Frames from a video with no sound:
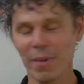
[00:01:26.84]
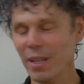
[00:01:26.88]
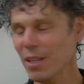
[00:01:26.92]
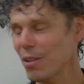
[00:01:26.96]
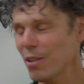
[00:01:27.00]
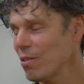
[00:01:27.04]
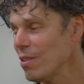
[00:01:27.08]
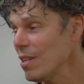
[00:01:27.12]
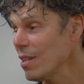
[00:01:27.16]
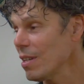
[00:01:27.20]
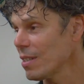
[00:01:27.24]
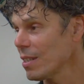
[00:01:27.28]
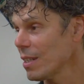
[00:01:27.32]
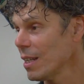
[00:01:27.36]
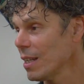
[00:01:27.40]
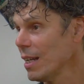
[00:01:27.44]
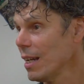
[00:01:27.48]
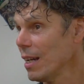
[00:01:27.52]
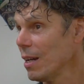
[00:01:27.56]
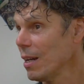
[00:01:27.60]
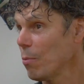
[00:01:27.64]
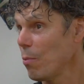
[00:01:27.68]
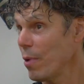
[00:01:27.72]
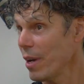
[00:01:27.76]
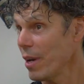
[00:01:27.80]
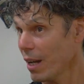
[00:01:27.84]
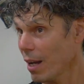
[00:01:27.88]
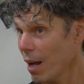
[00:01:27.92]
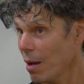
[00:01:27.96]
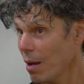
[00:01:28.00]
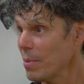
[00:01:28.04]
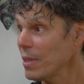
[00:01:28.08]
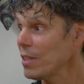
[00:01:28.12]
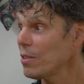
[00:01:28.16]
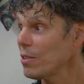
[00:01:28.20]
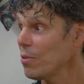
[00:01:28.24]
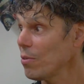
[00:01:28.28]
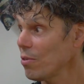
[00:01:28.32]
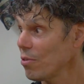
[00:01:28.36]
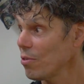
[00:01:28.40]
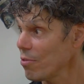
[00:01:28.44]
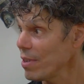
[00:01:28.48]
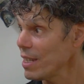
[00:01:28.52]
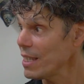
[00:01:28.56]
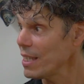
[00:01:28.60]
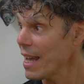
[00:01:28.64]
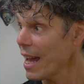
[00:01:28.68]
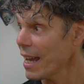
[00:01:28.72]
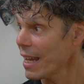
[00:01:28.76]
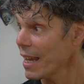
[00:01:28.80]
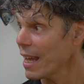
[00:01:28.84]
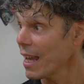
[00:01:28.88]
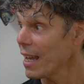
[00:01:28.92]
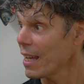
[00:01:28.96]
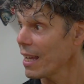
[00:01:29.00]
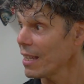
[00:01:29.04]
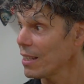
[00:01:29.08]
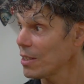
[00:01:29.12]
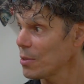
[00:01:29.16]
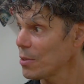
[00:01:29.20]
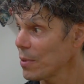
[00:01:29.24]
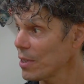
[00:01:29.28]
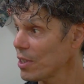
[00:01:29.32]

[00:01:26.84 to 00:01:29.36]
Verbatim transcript: My goodness, we're coming to three decades, wow.